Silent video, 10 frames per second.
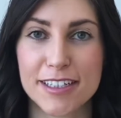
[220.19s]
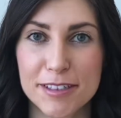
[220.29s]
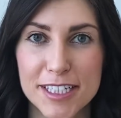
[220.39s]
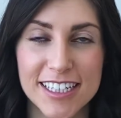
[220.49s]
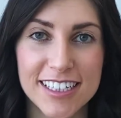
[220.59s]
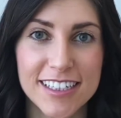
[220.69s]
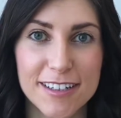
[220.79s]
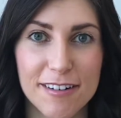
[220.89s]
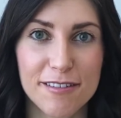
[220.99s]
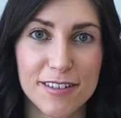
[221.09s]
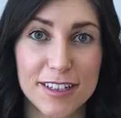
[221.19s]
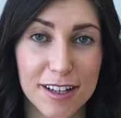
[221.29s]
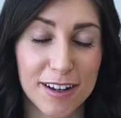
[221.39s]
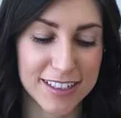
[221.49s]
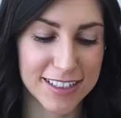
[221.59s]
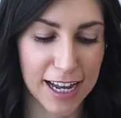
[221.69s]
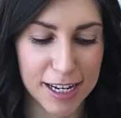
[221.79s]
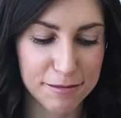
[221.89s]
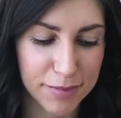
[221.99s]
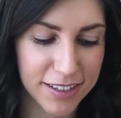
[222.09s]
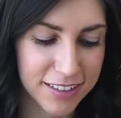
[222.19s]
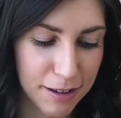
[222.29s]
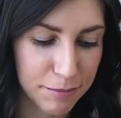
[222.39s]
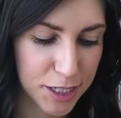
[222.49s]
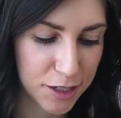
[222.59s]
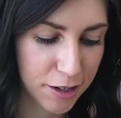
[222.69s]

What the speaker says: which I didn't know for the longest time, but let me show